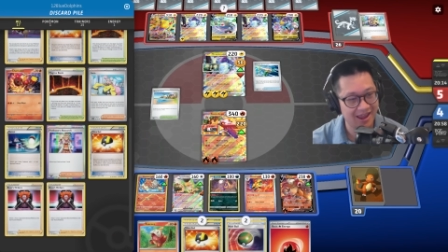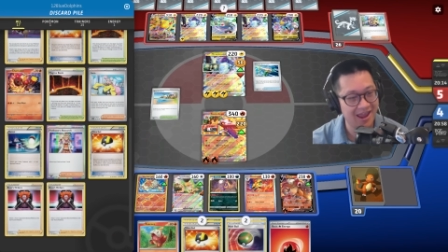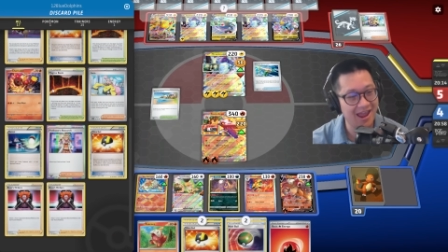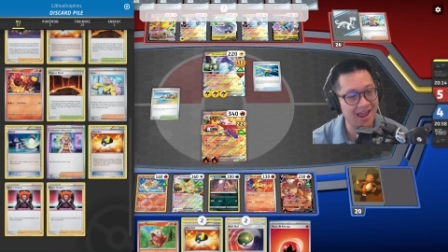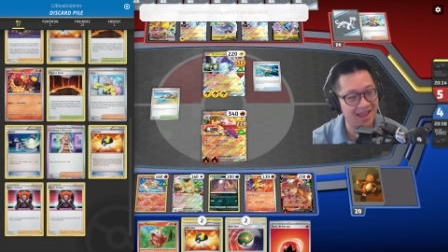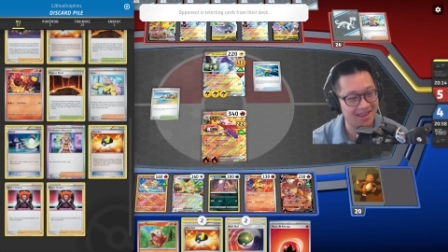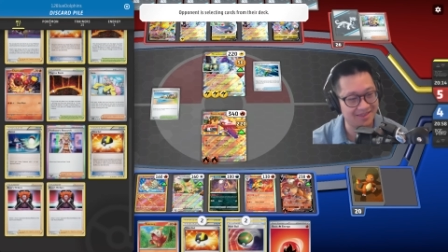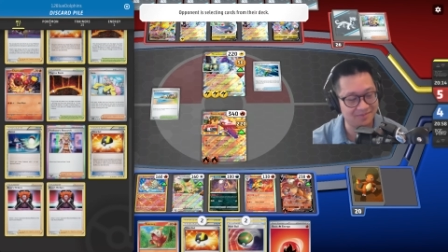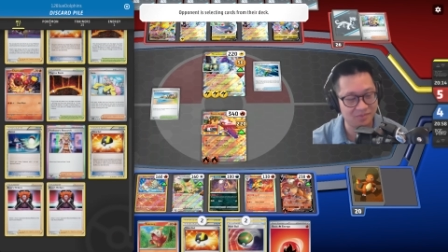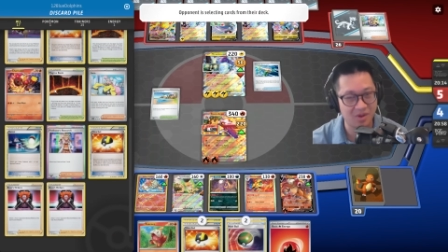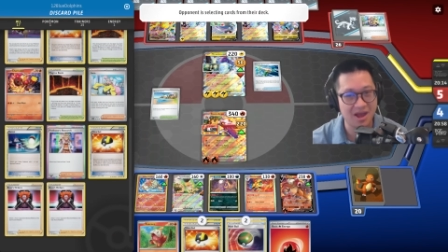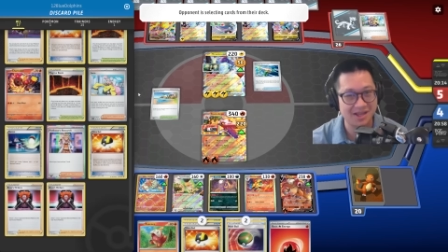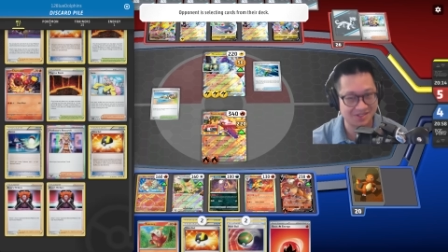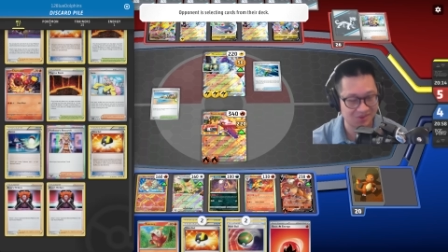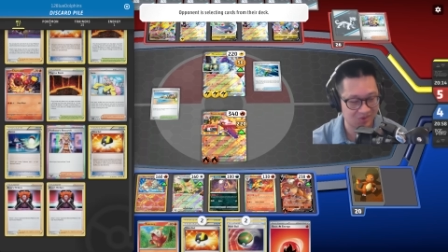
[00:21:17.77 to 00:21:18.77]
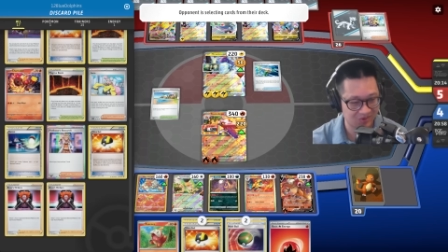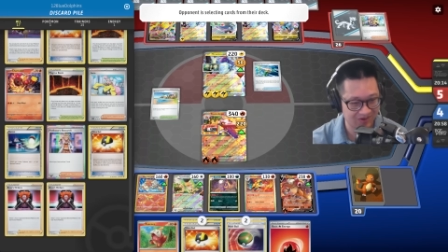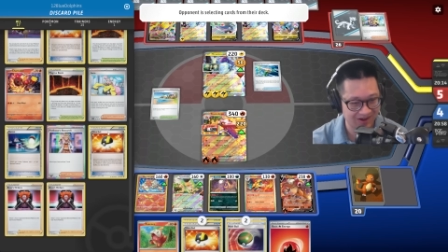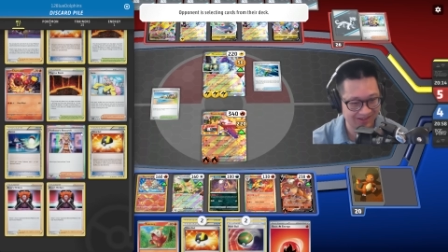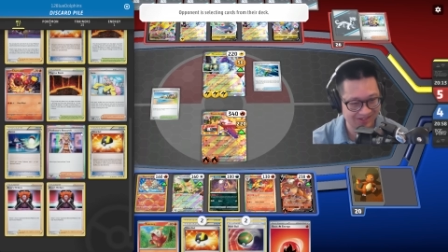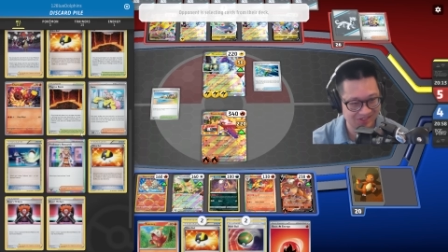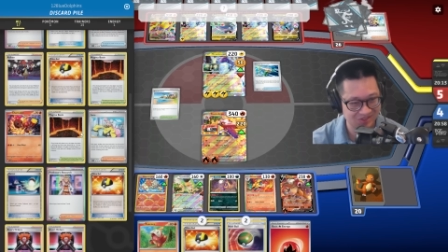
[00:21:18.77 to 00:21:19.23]
and boss order
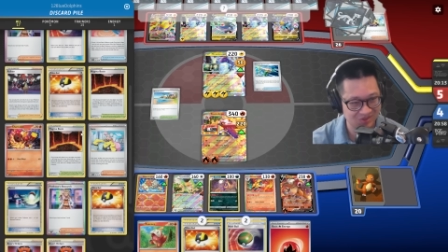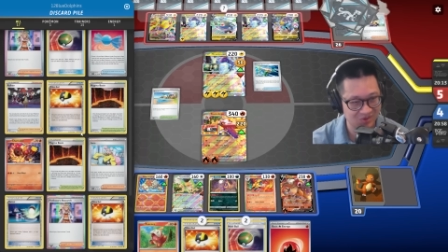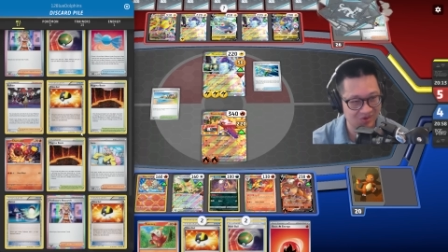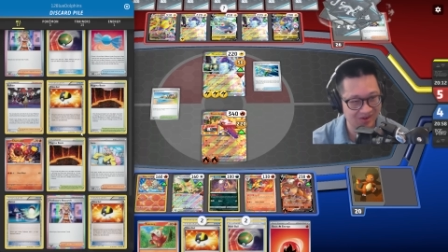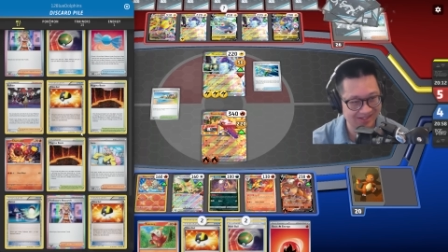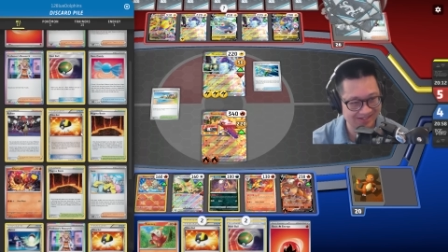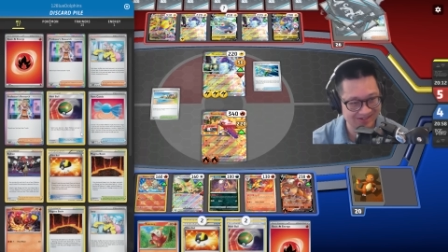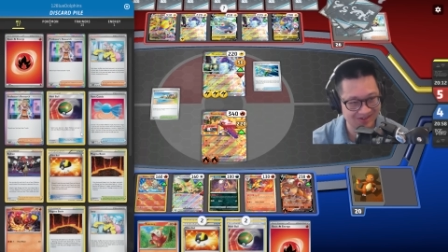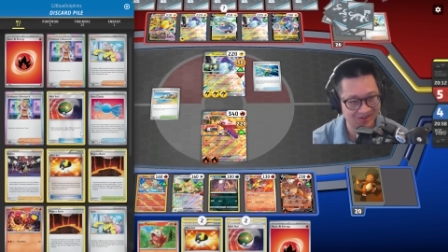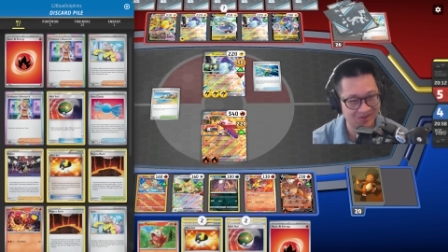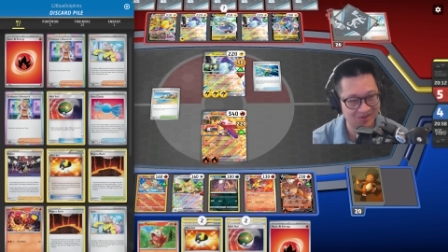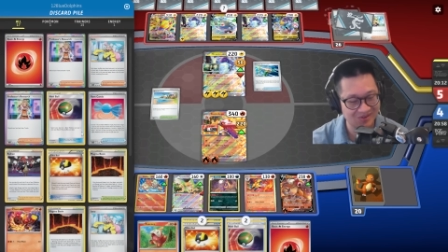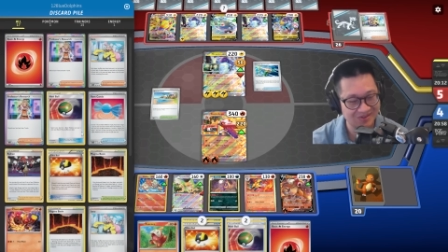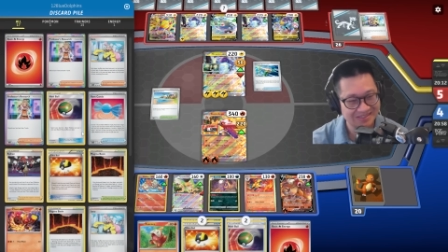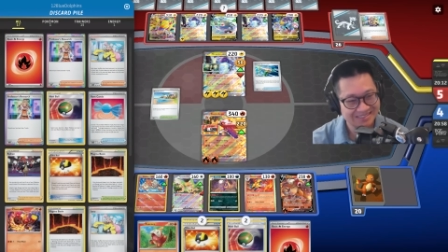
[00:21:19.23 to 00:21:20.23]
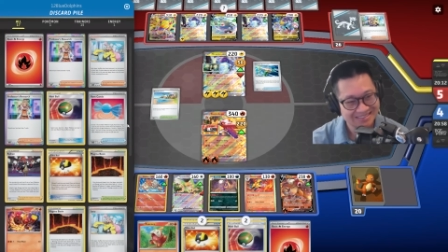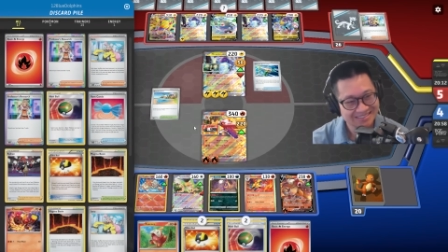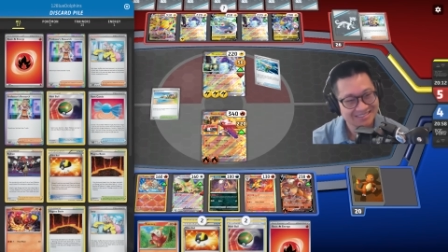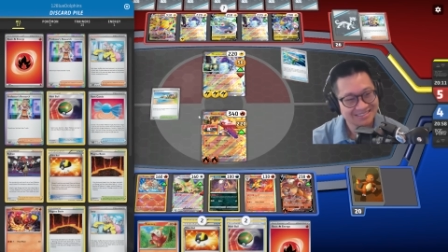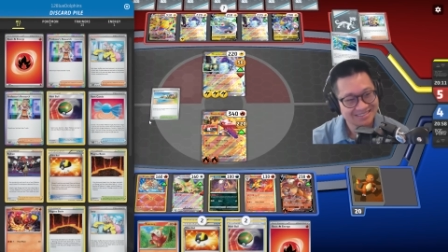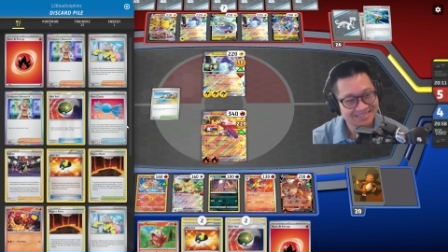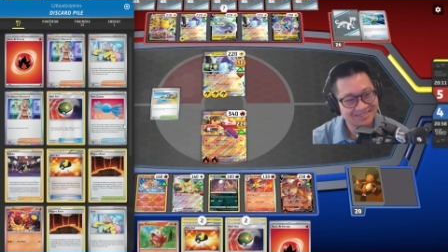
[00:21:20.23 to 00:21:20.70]
got destroyed, so
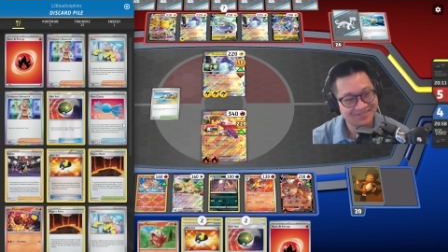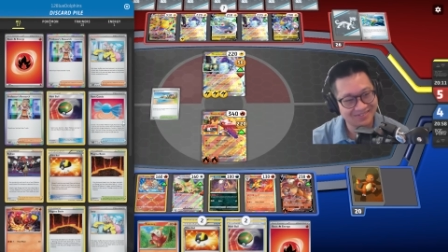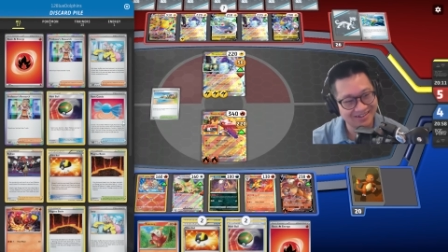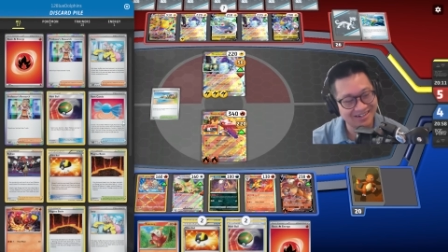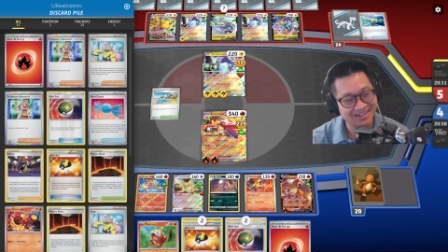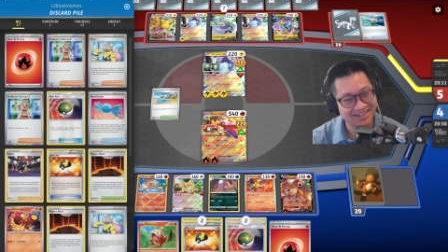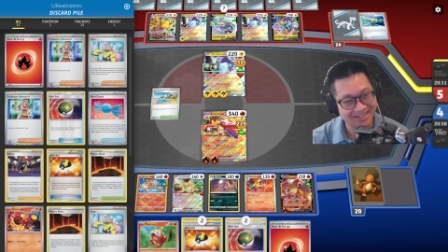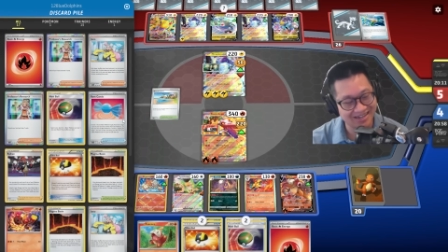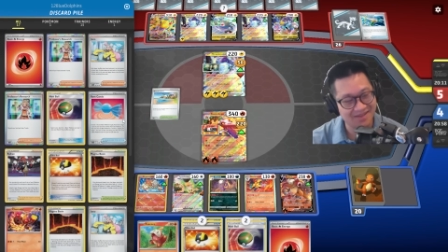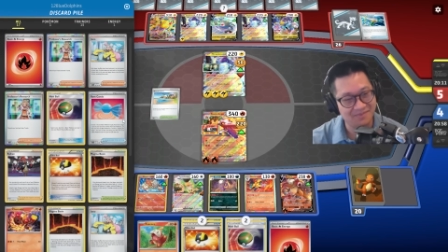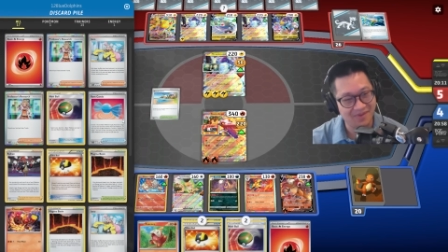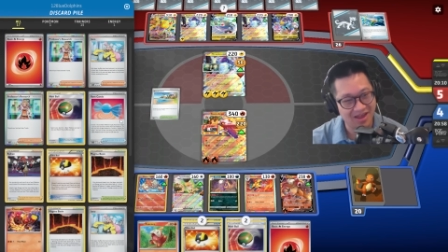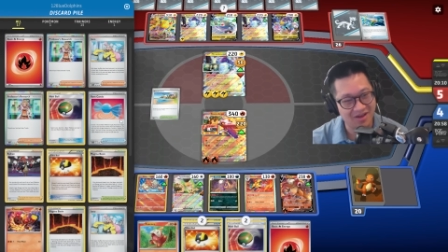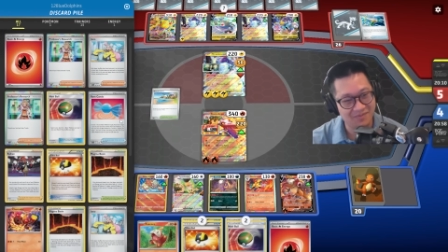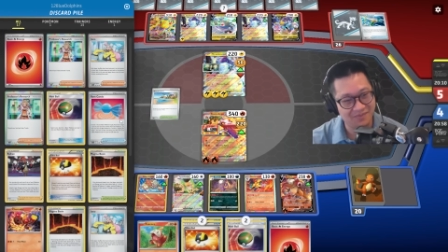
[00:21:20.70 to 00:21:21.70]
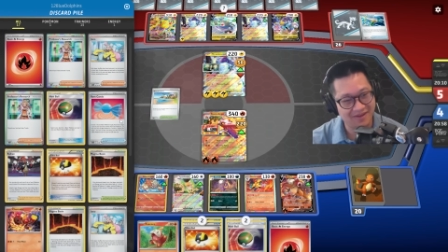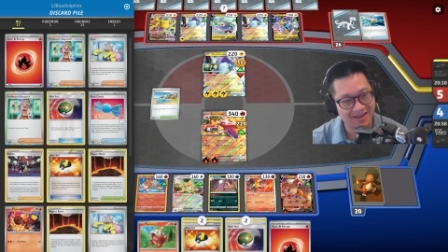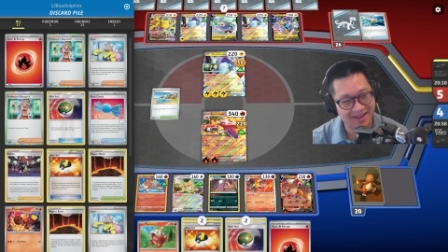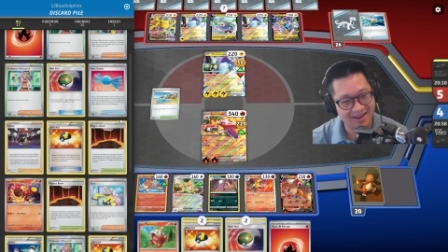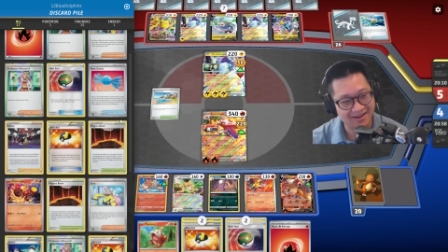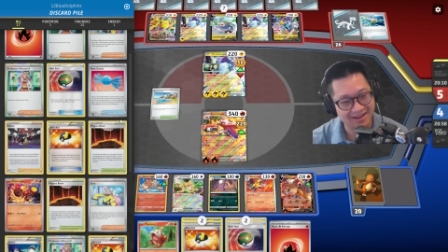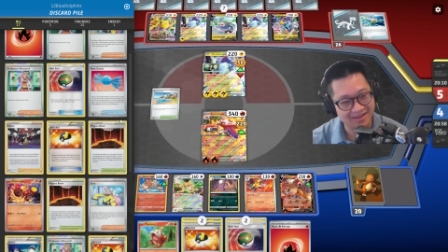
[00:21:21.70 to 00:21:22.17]
we're gonna need a pal
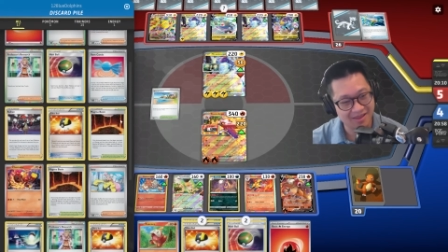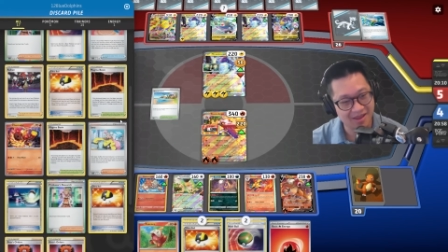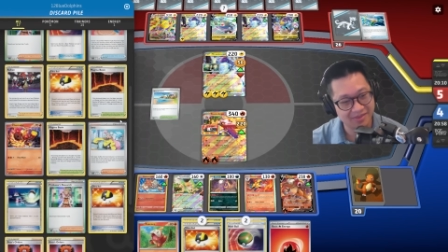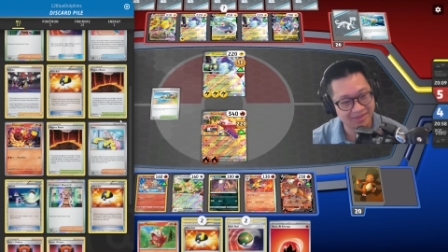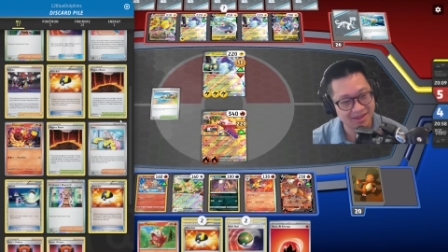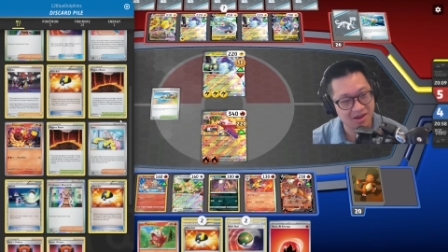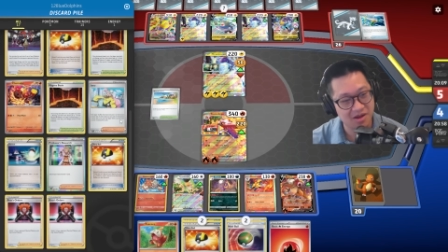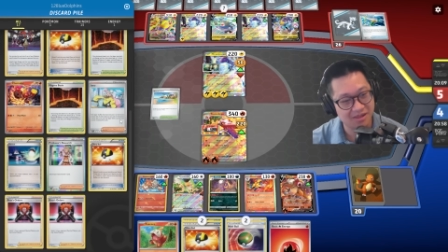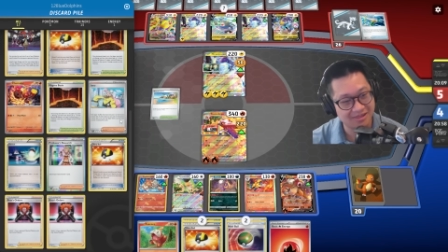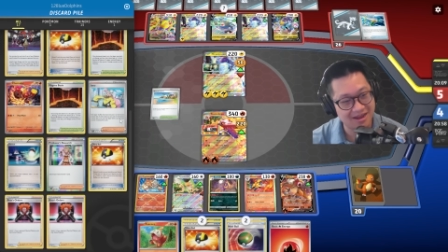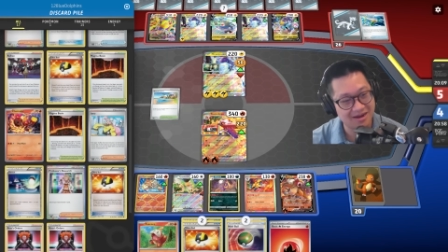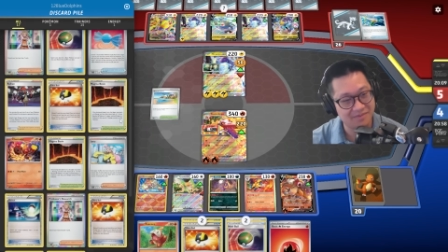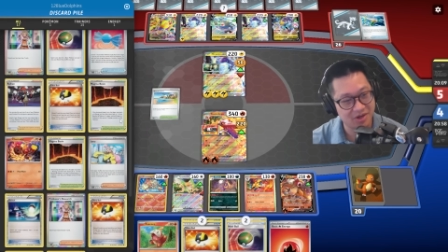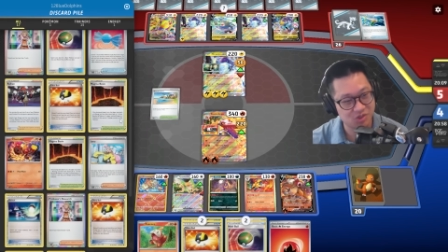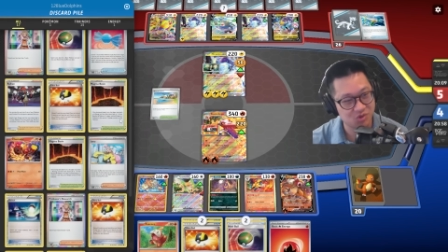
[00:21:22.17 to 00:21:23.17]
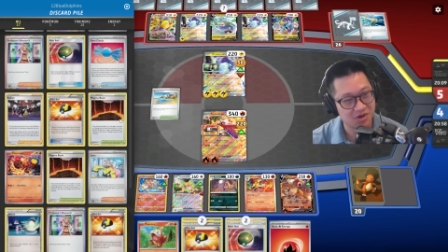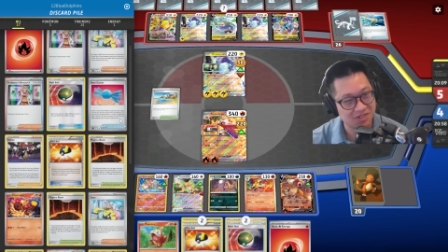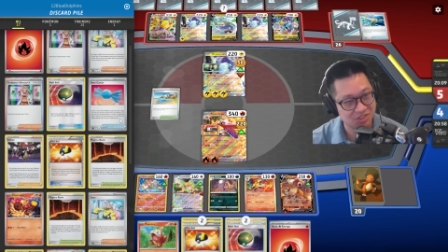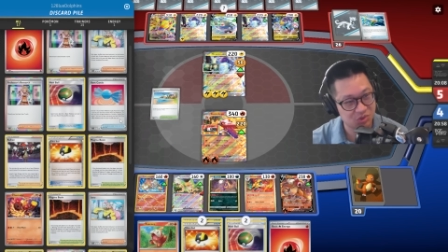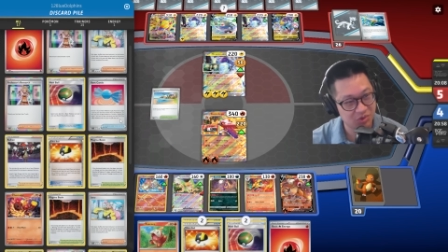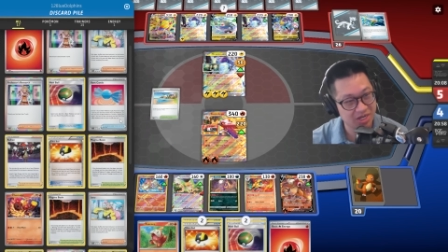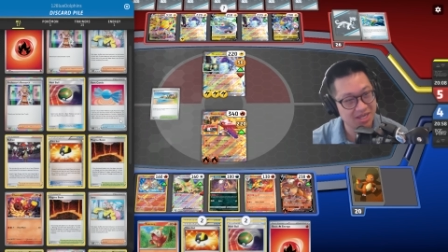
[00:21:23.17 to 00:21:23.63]
pad, and I think a lot of my draws,
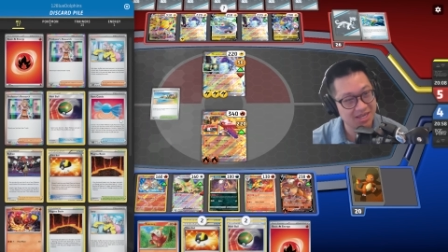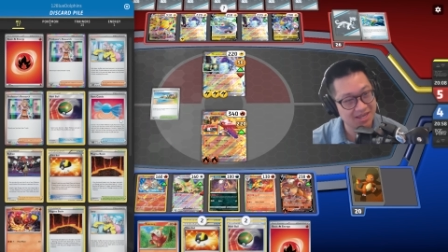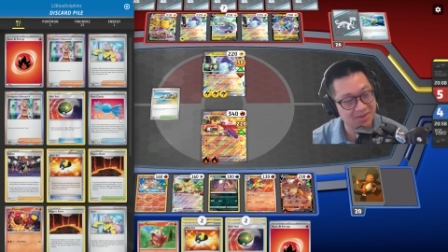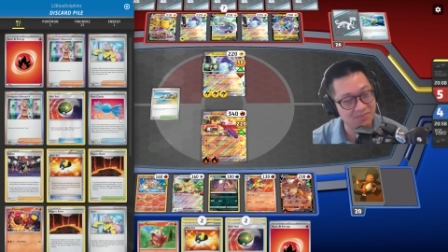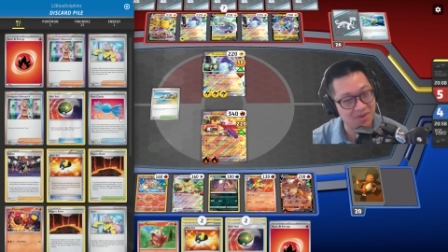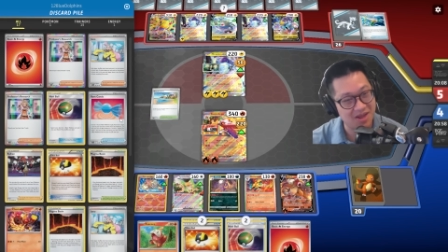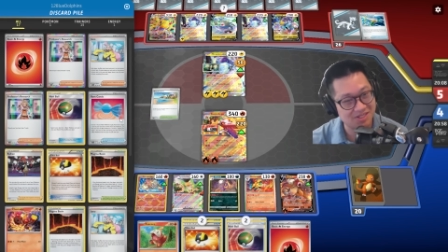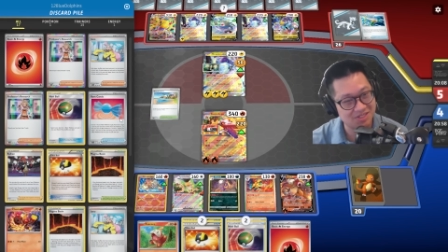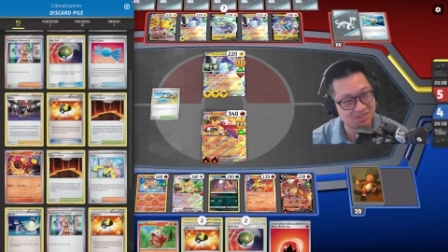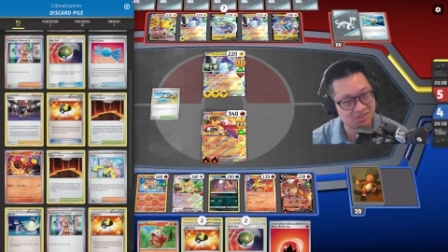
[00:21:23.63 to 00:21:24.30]
three boss,